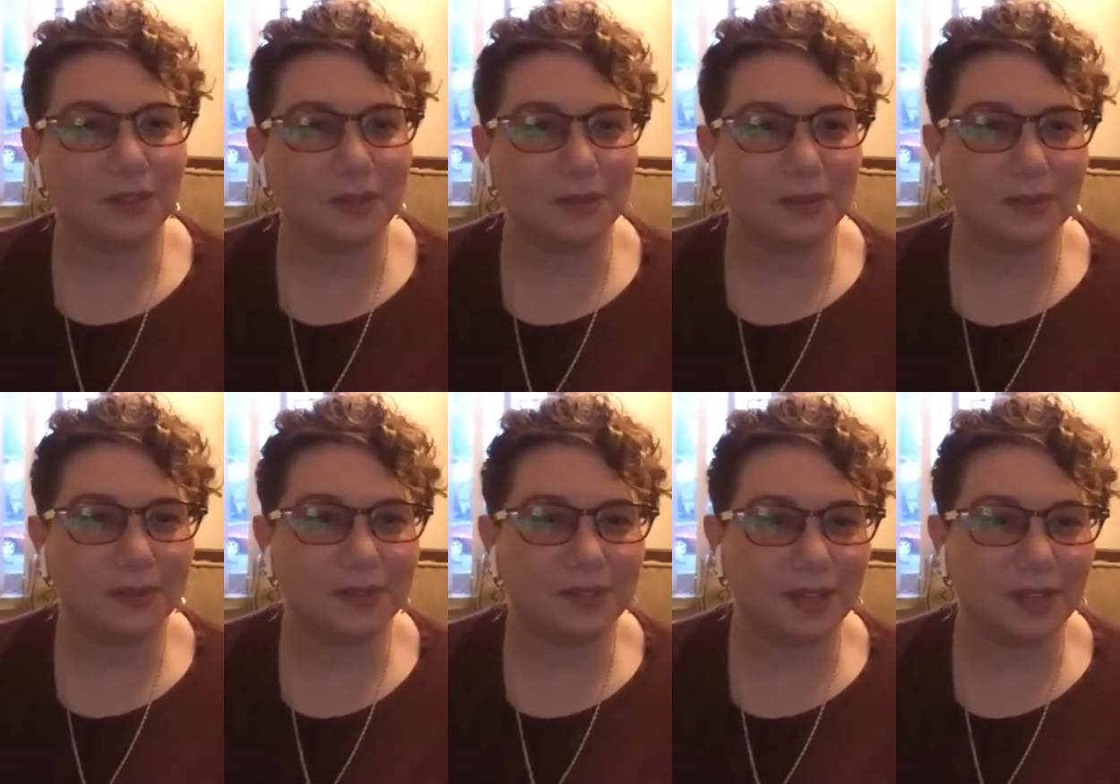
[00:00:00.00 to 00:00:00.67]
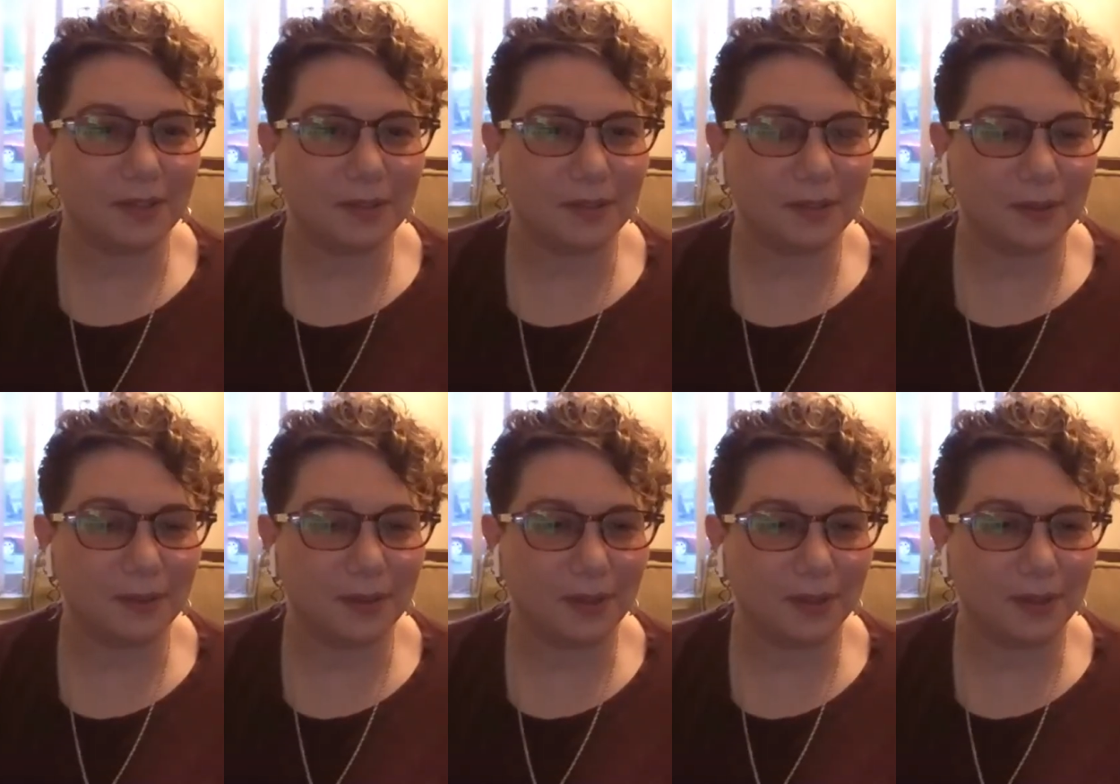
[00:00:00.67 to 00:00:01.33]
you settle
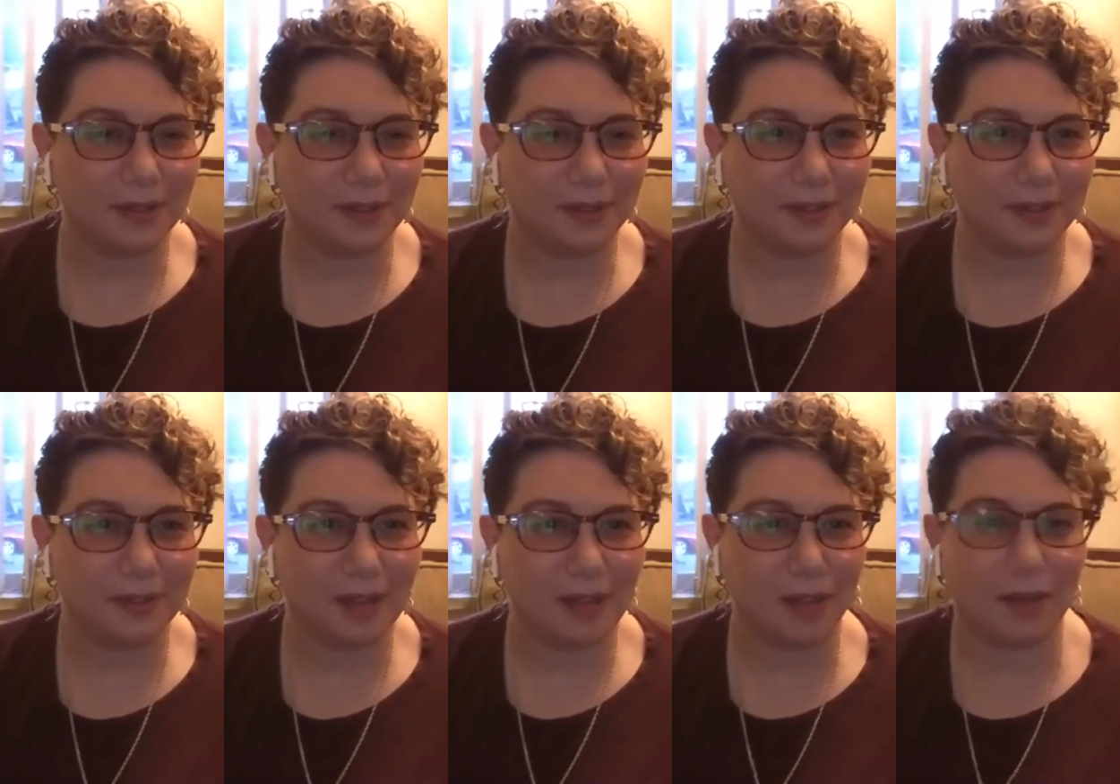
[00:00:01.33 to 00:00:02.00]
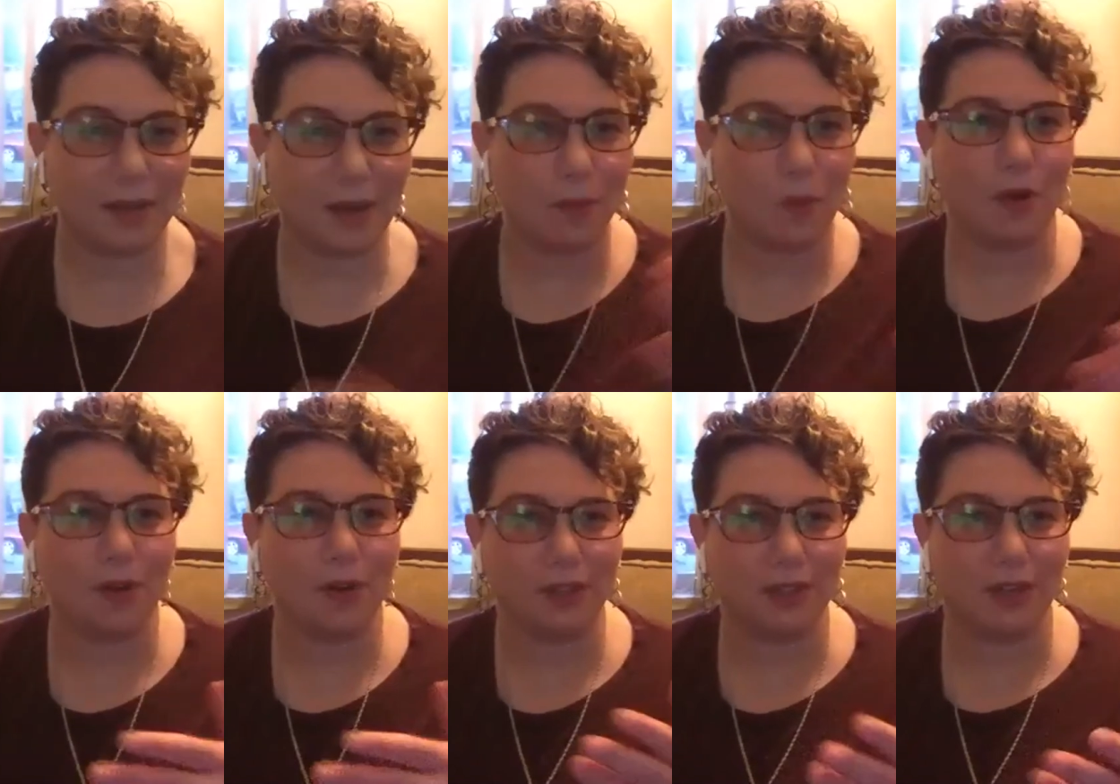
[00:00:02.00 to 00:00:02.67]
though on that
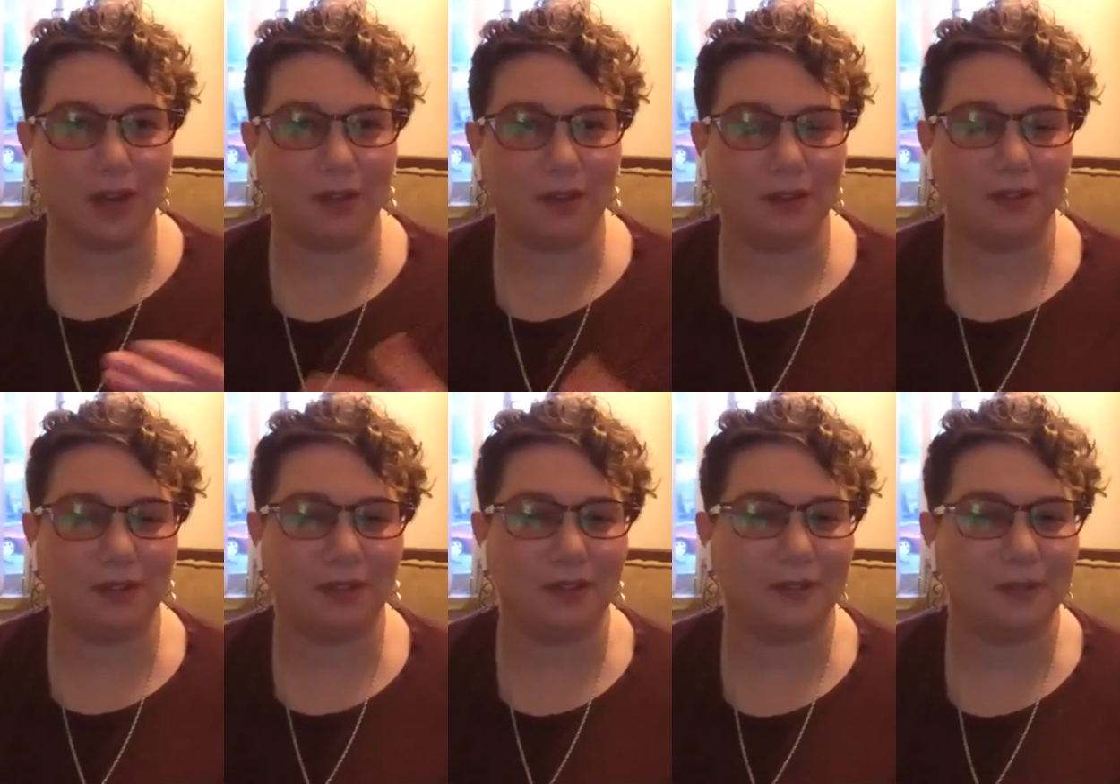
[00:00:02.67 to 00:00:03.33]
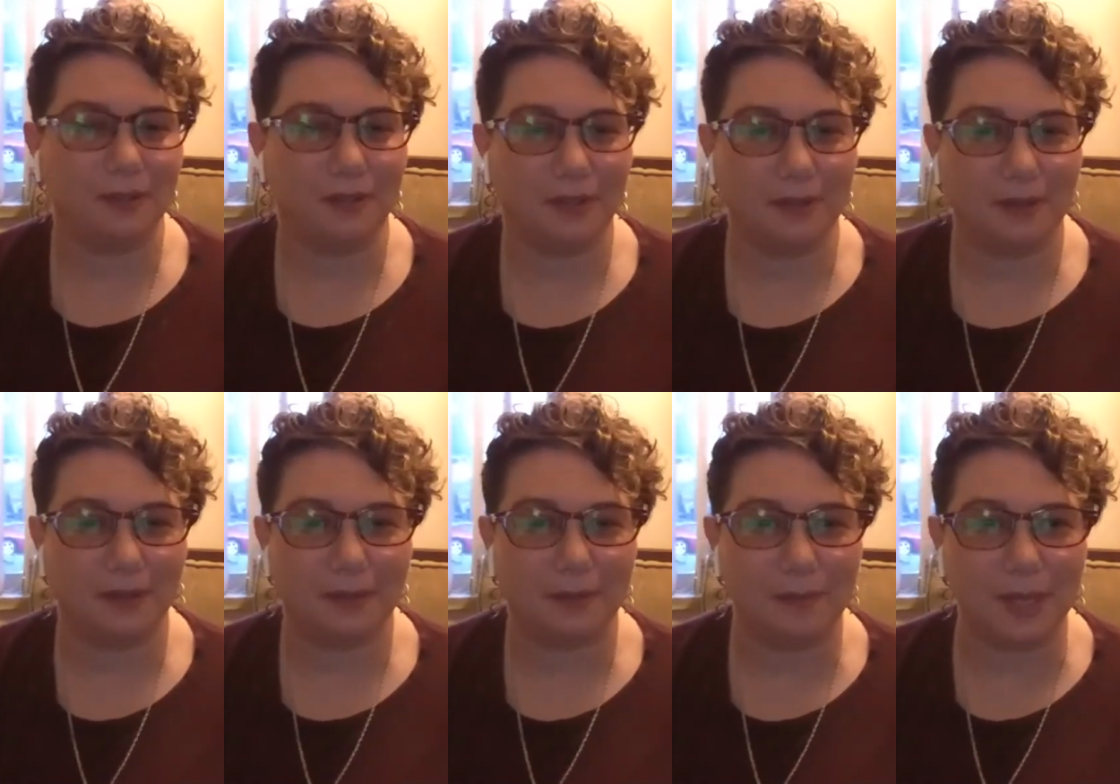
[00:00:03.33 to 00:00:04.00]
watercolor
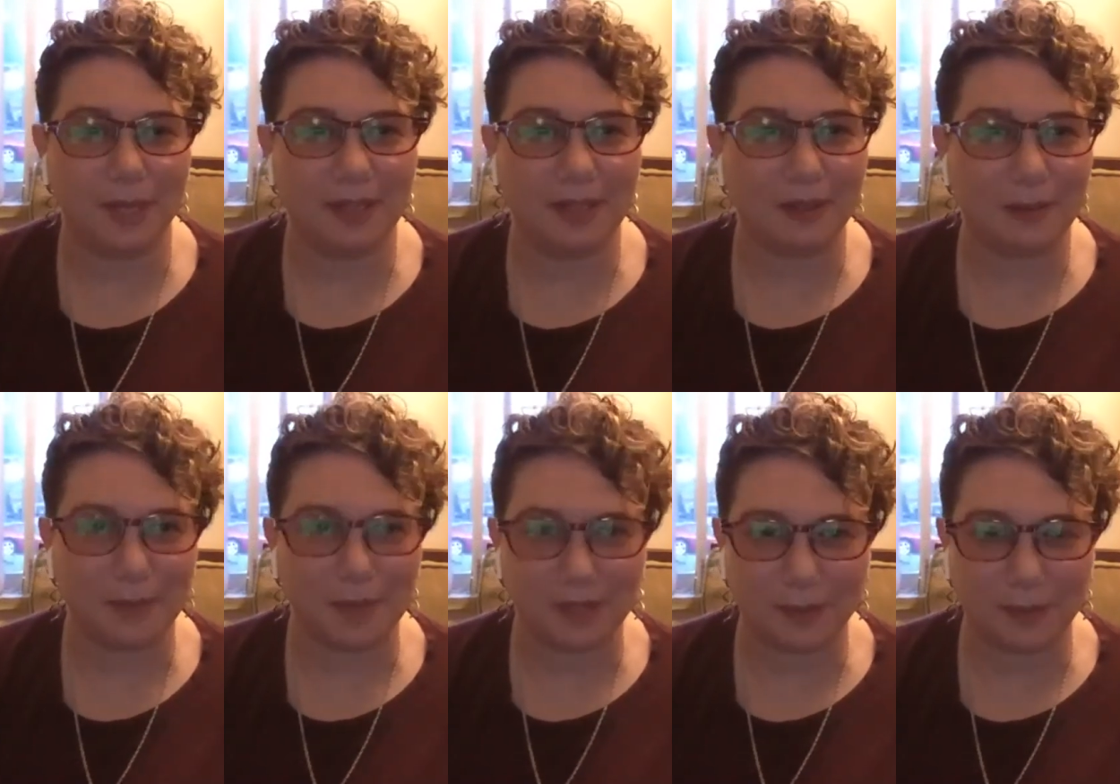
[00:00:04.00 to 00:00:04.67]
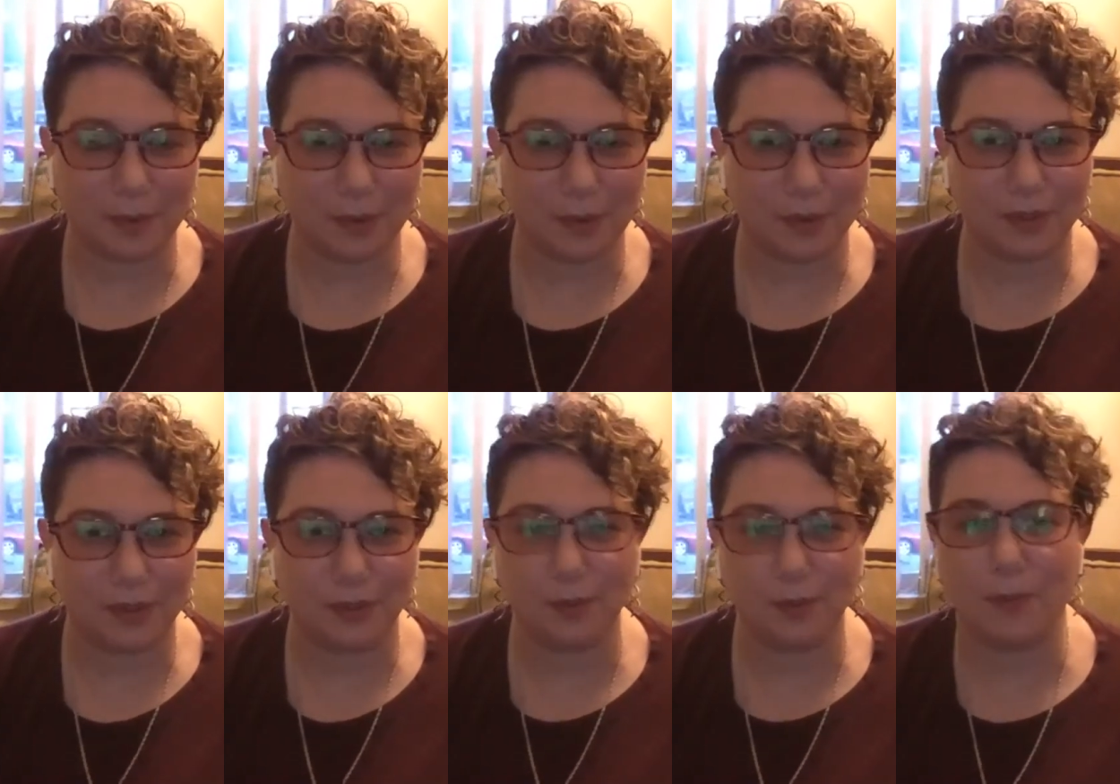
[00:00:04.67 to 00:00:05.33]
medium as
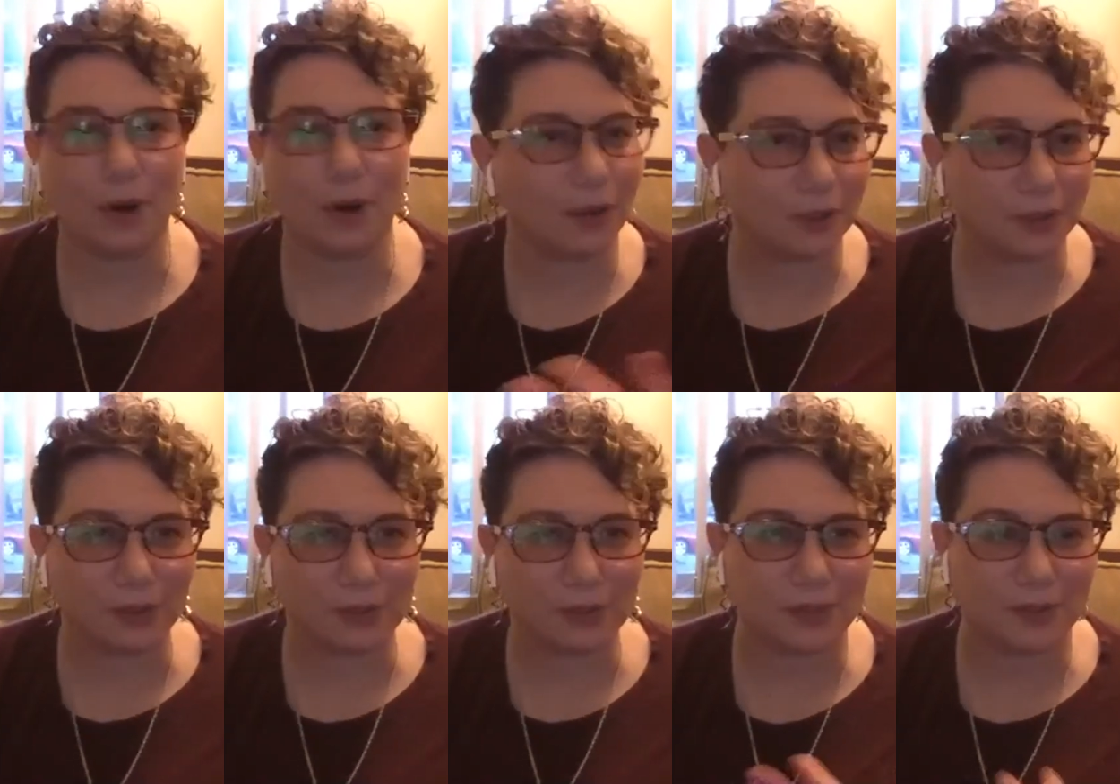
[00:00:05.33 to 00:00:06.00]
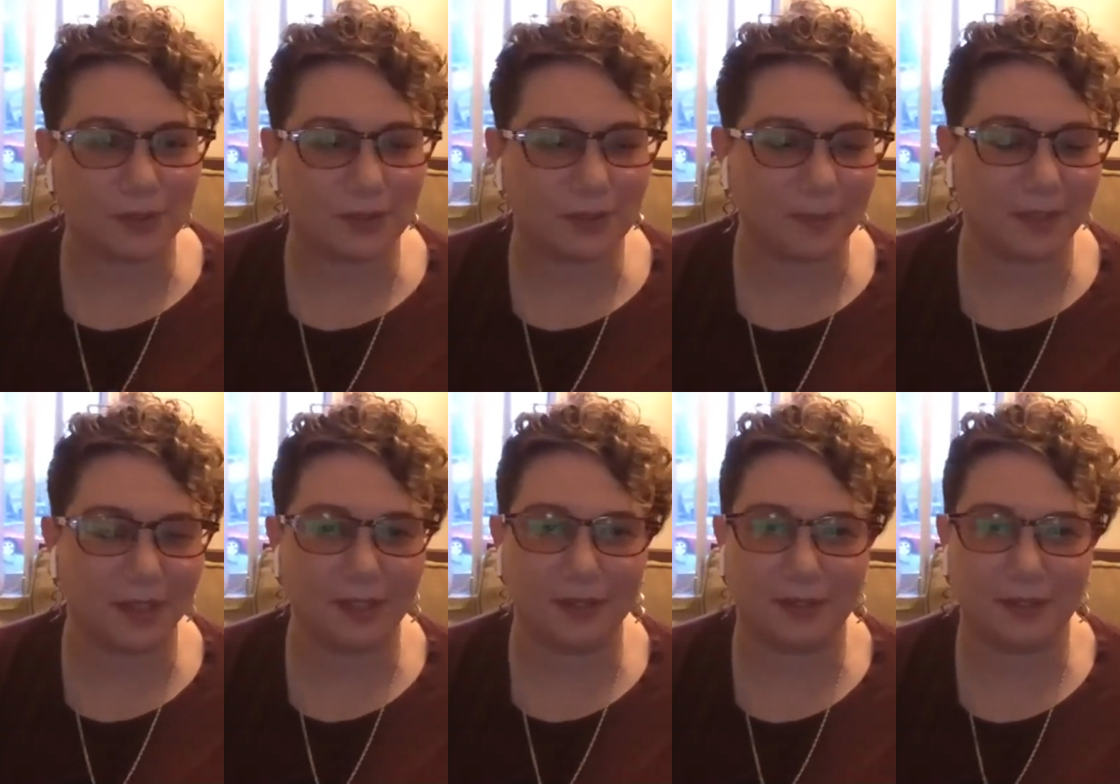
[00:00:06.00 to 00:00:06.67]
opposed to markers or
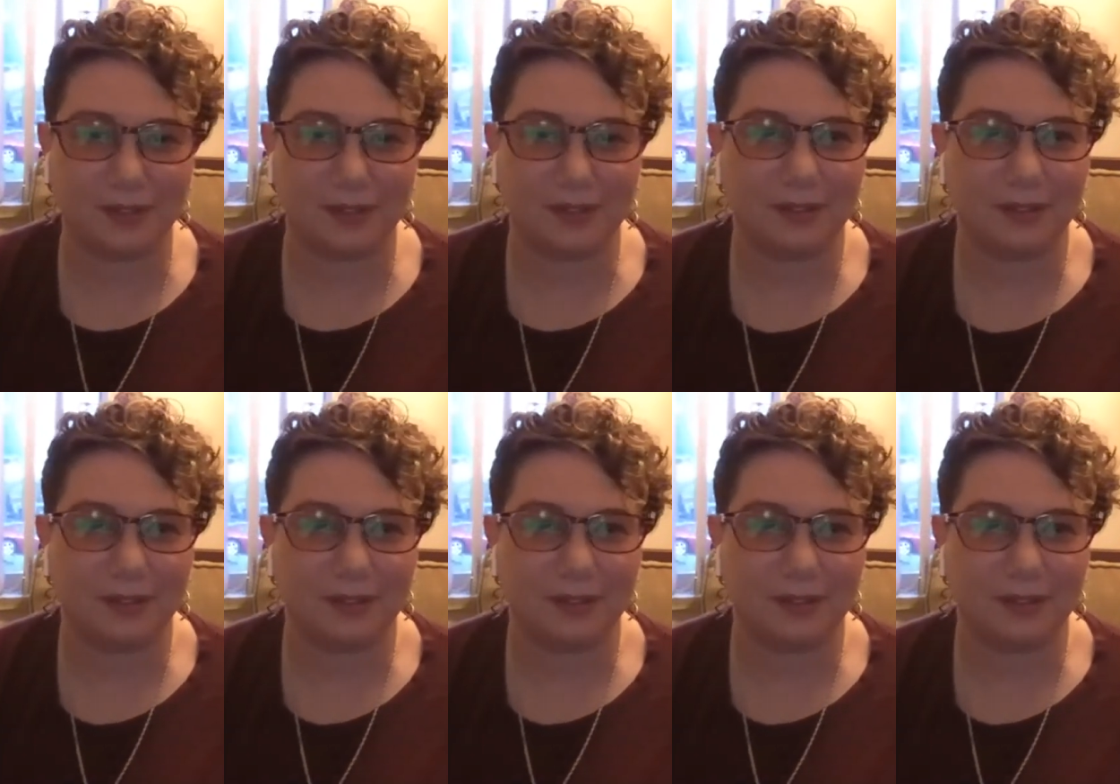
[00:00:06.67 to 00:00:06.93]
something else?